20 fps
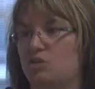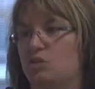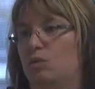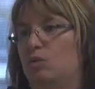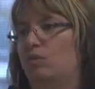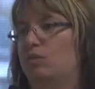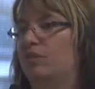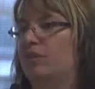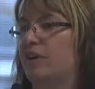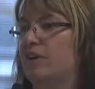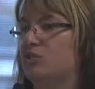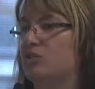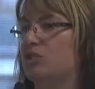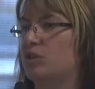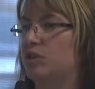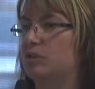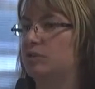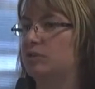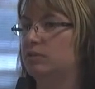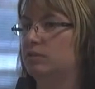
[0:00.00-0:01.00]
to a
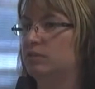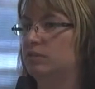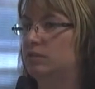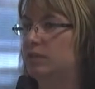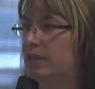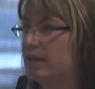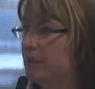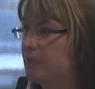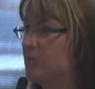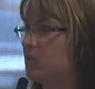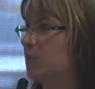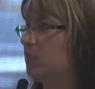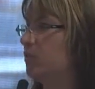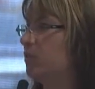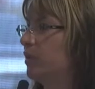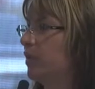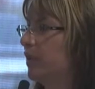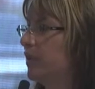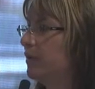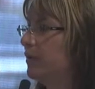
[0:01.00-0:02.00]
professional.
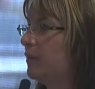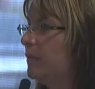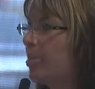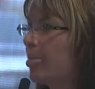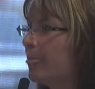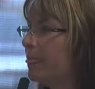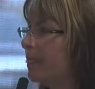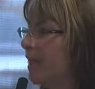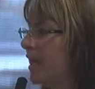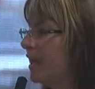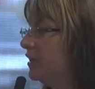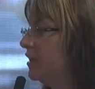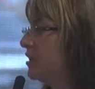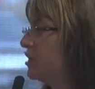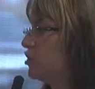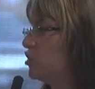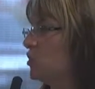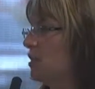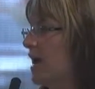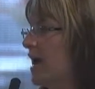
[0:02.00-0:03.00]
Absolutely. That
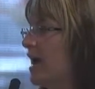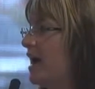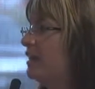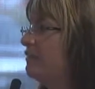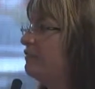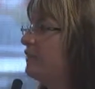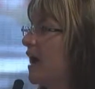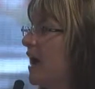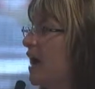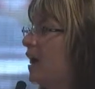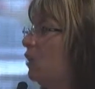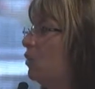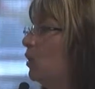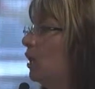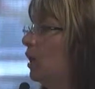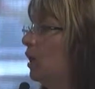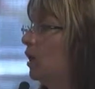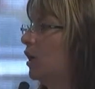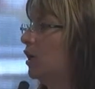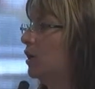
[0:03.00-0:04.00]
initial half
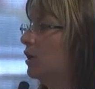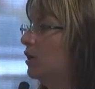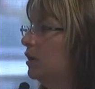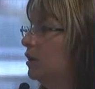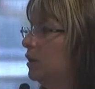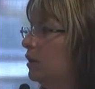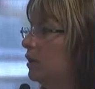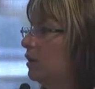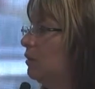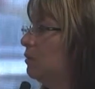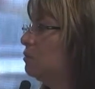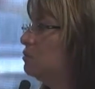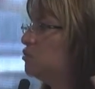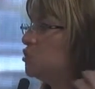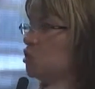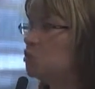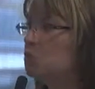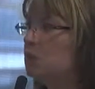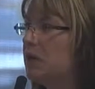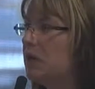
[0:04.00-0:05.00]
hour
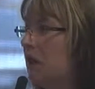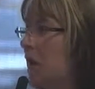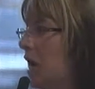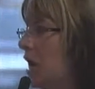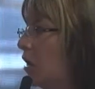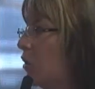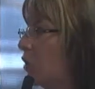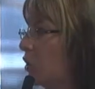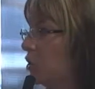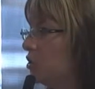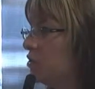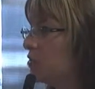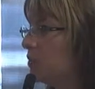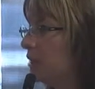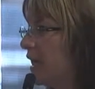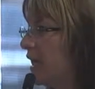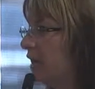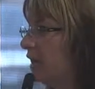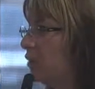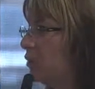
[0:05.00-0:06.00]
to an hour,
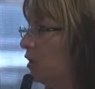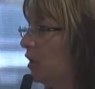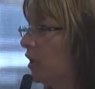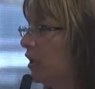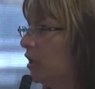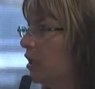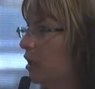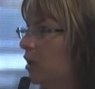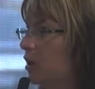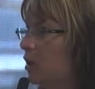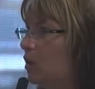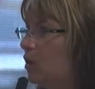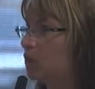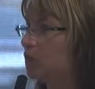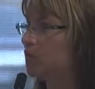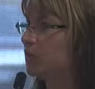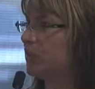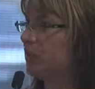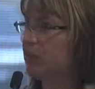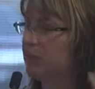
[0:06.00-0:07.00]
depending where it
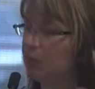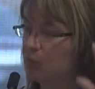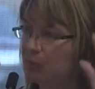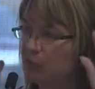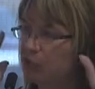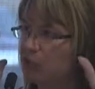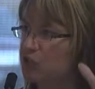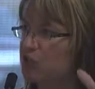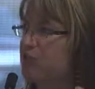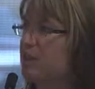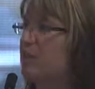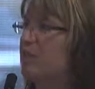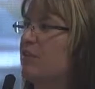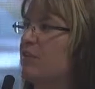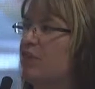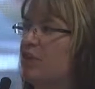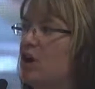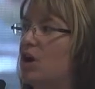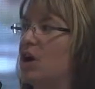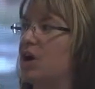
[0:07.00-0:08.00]
goes, even when you just have a
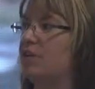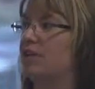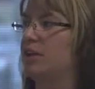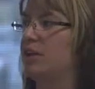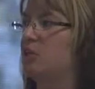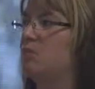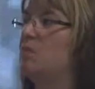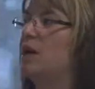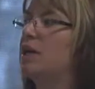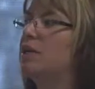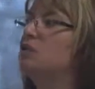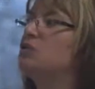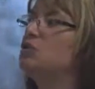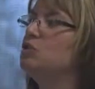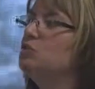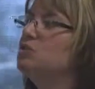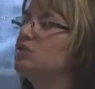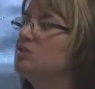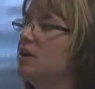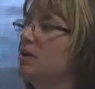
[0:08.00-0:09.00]
thought that you might
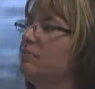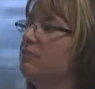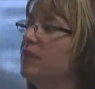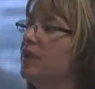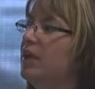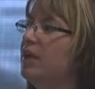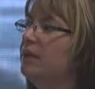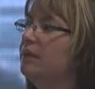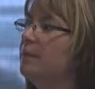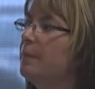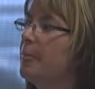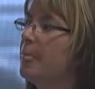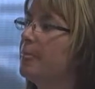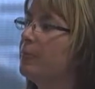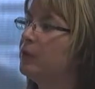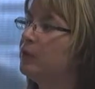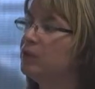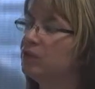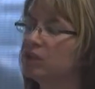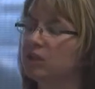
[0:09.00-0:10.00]
do something,
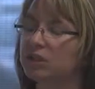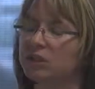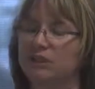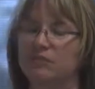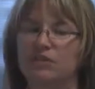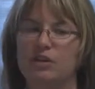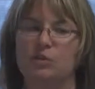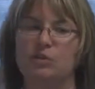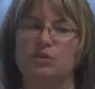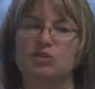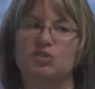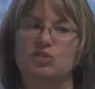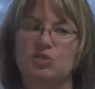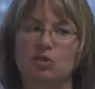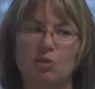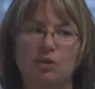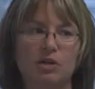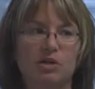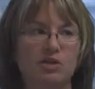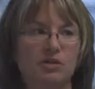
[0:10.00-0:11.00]
you're going to leave there with
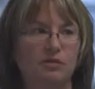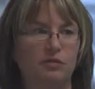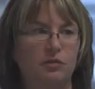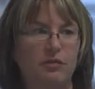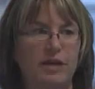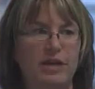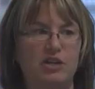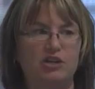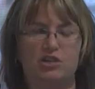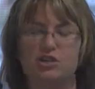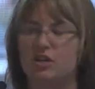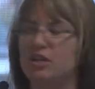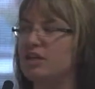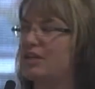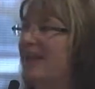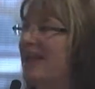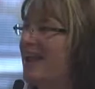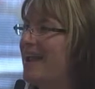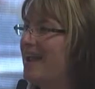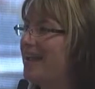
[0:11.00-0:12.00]
so much
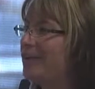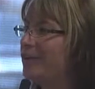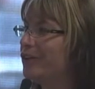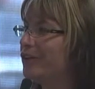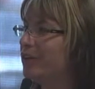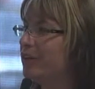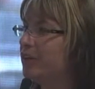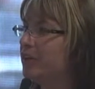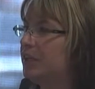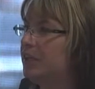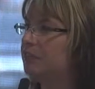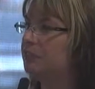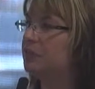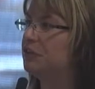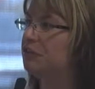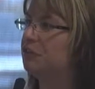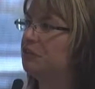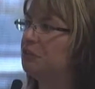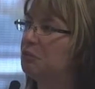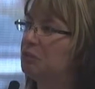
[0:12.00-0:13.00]
information, and you're going to get a
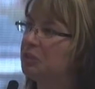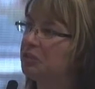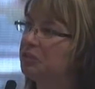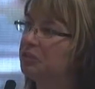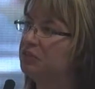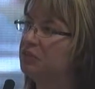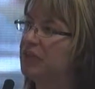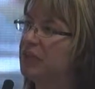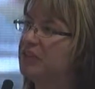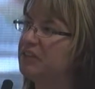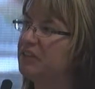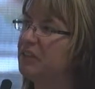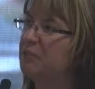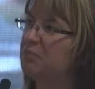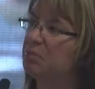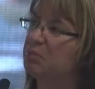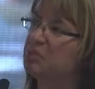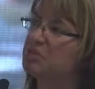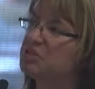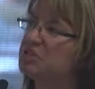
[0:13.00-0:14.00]
feel for whether you like
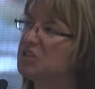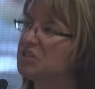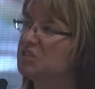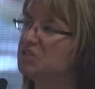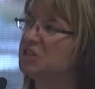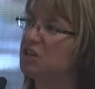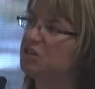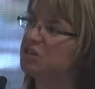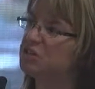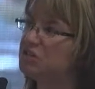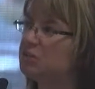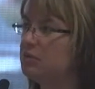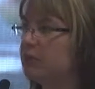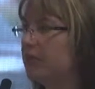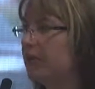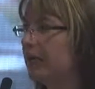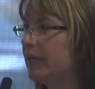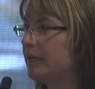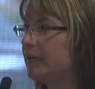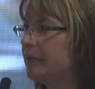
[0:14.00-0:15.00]
that person that you talked to or
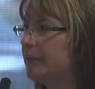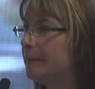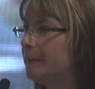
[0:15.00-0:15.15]
not,